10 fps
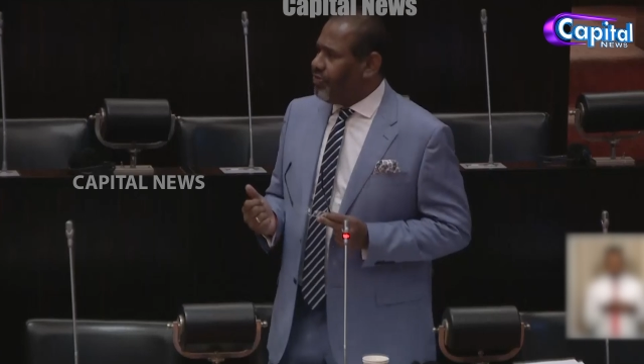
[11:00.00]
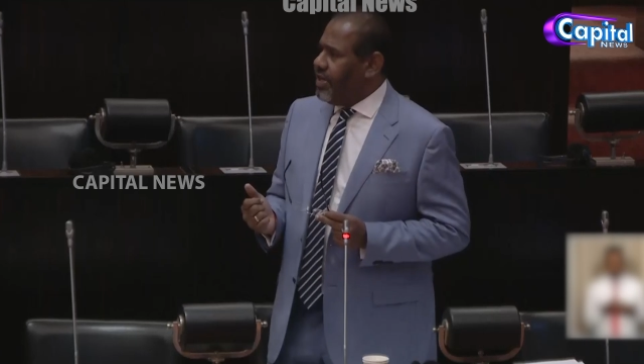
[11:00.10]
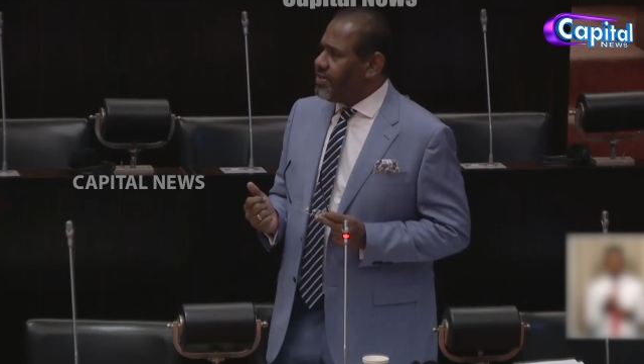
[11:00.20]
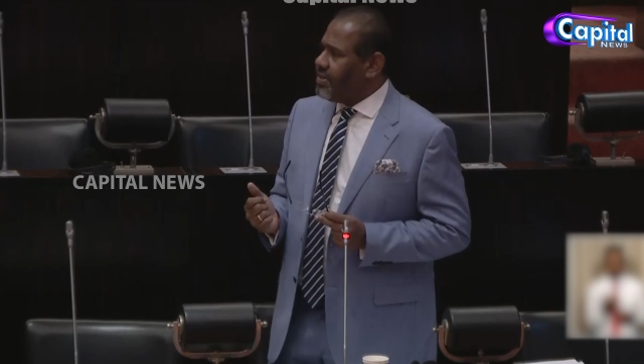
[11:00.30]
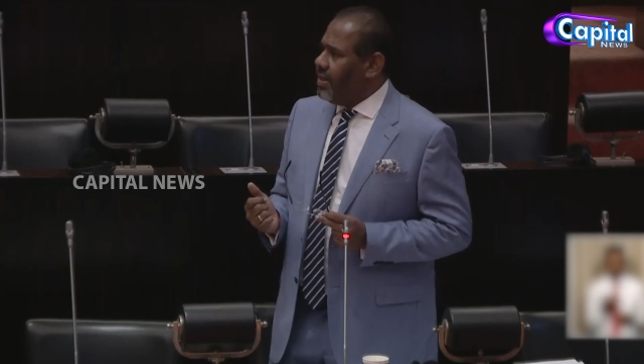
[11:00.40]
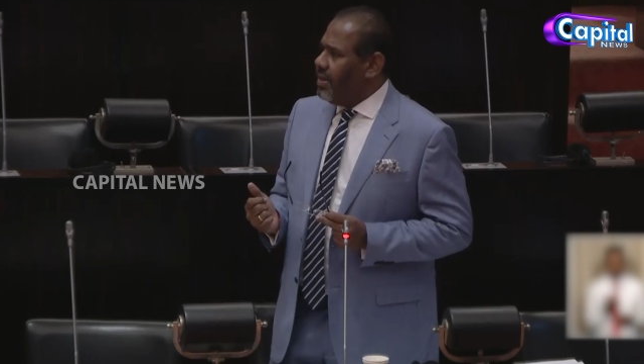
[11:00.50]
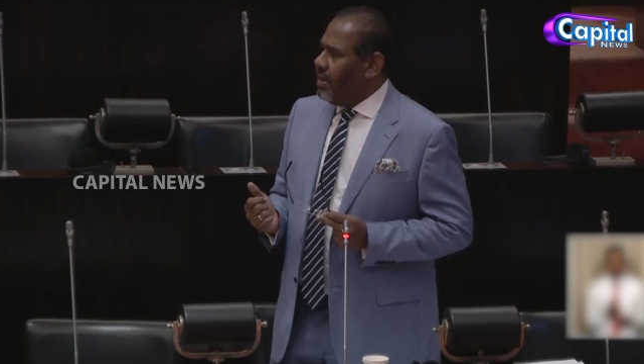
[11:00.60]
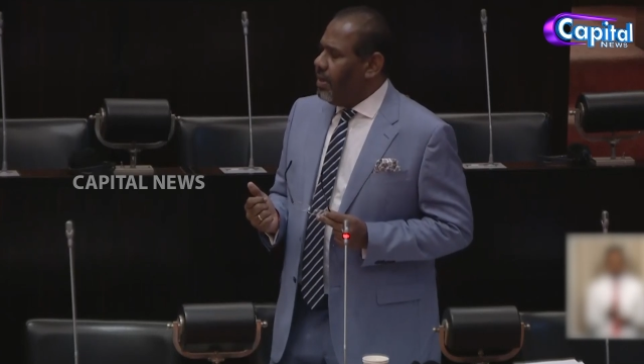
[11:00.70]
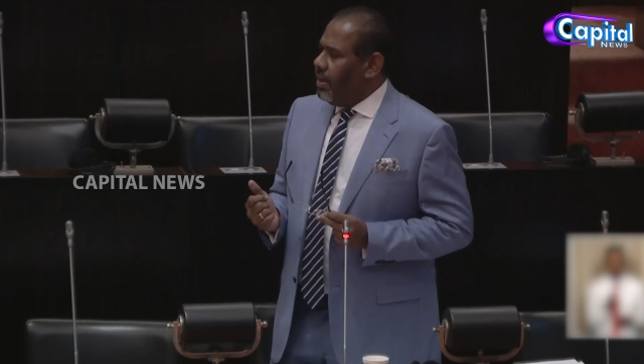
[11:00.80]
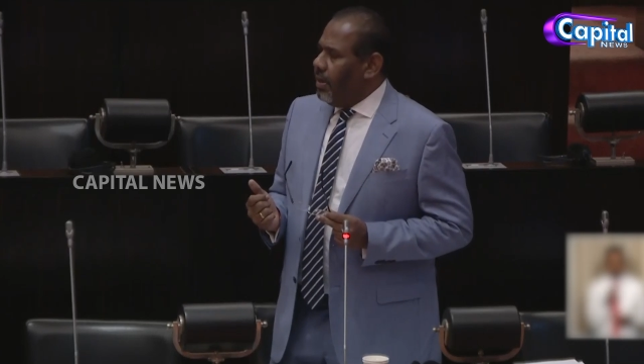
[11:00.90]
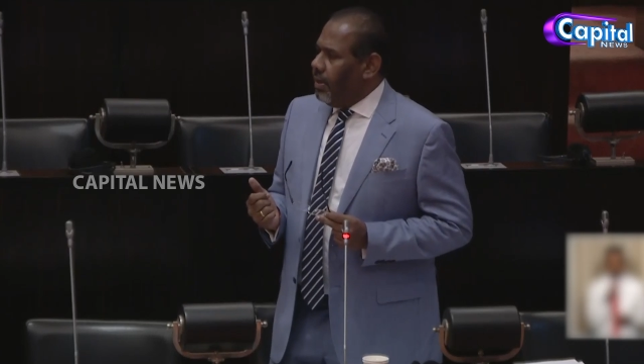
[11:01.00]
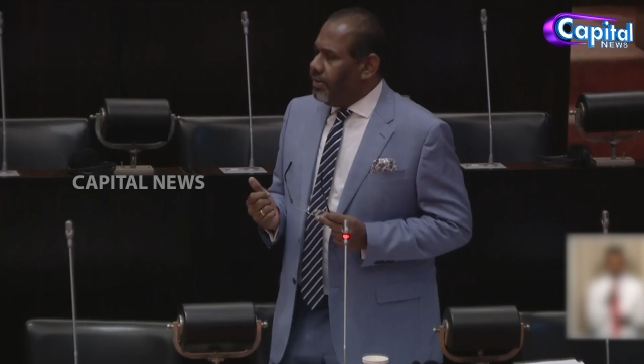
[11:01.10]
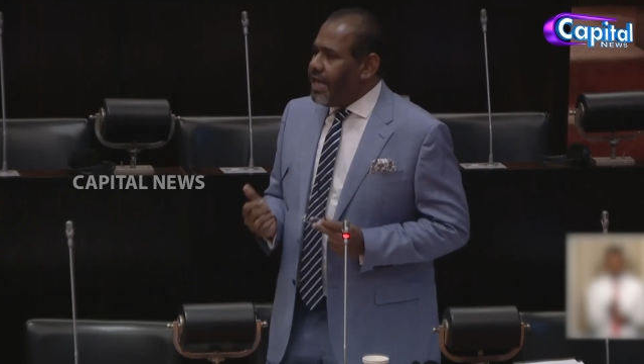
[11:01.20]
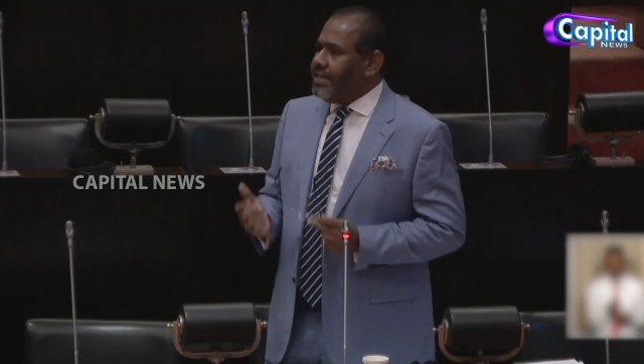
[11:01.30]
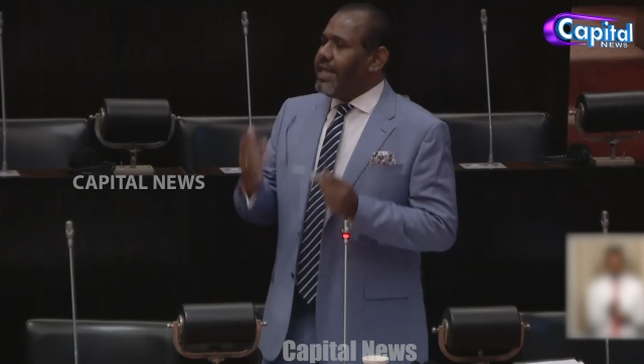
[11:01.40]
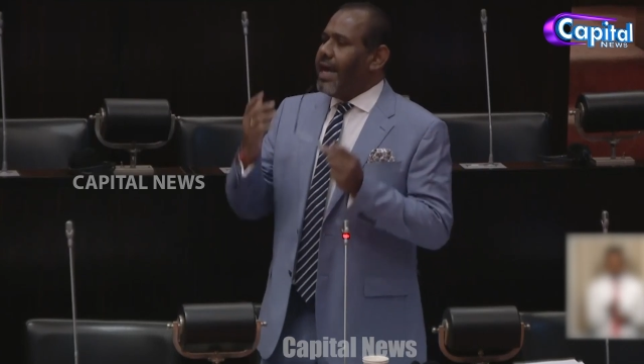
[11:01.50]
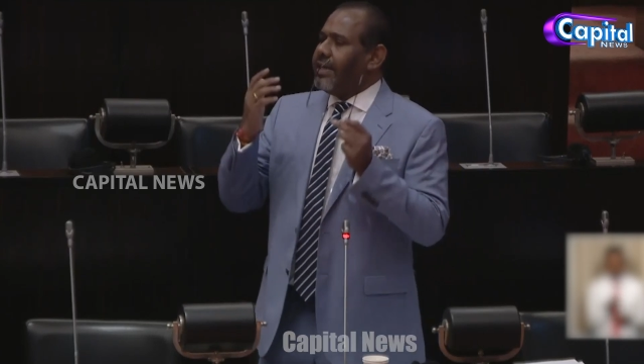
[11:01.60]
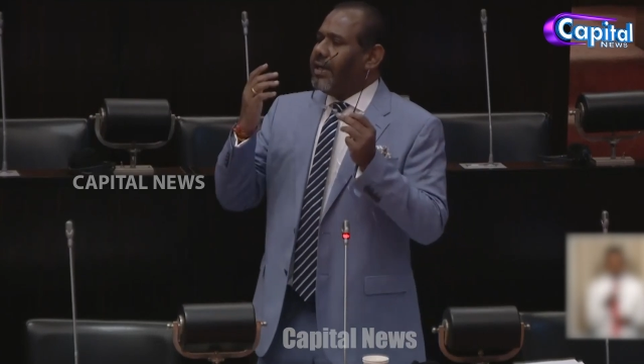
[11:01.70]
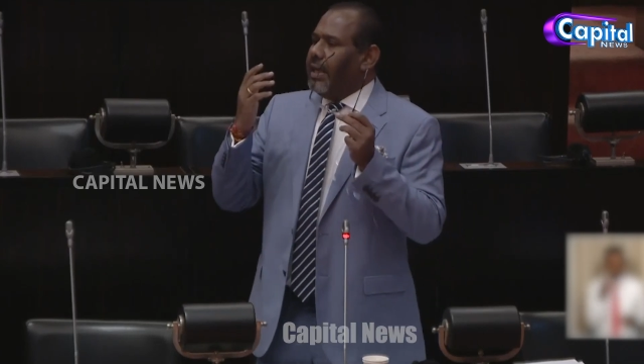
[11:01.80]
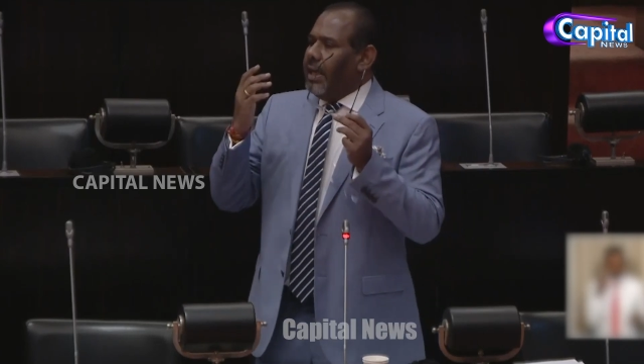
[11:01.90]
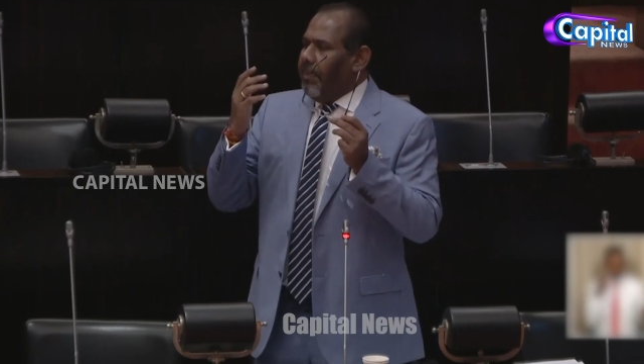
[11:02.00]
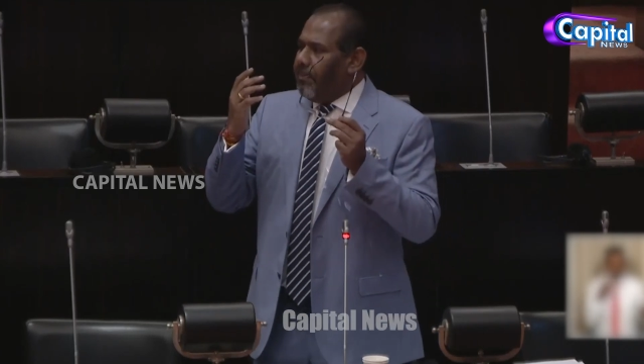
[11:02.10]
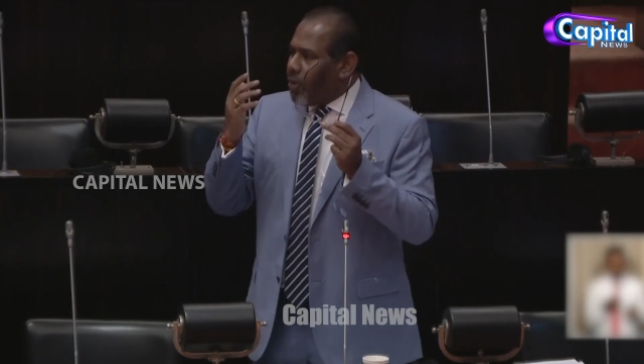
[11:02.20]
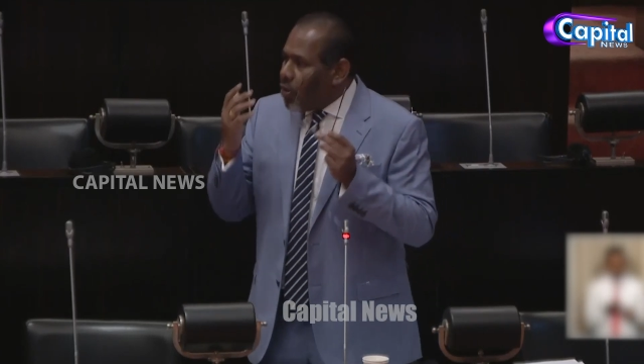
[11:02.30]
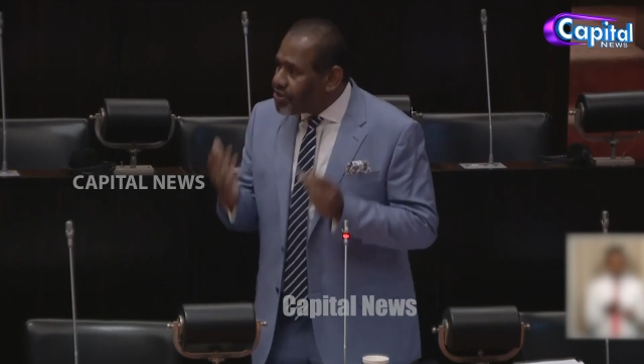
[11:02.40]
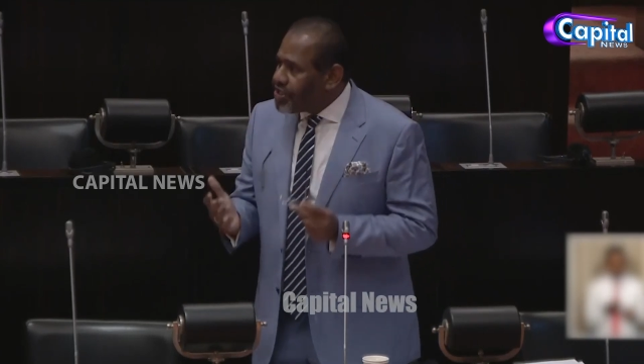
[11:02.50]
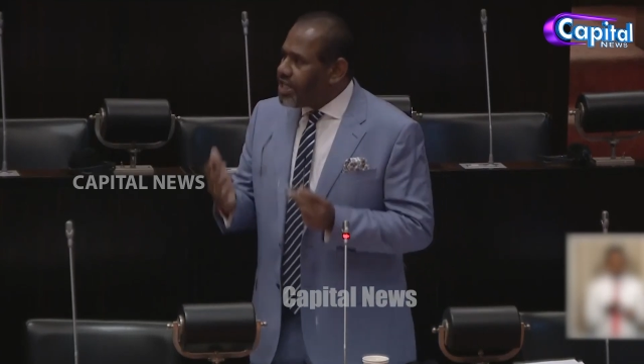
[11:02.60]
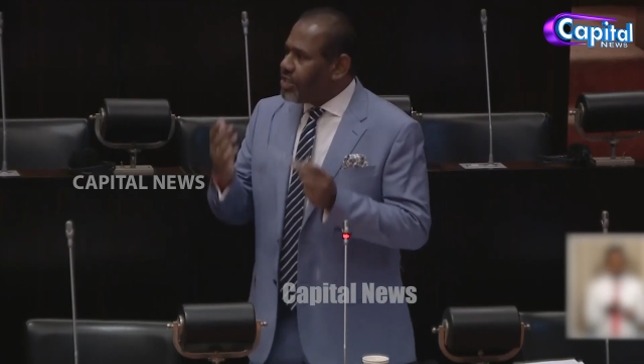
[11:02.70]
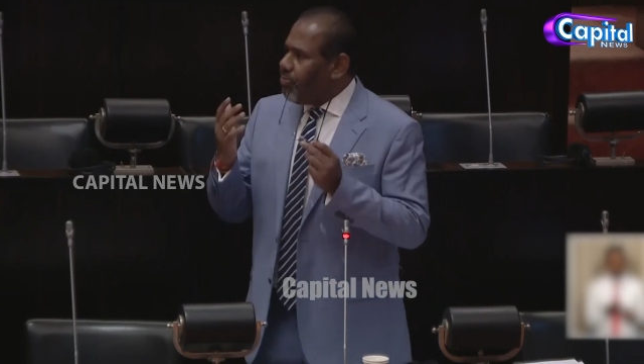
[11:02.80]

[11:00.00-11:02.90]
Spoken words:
this, then that process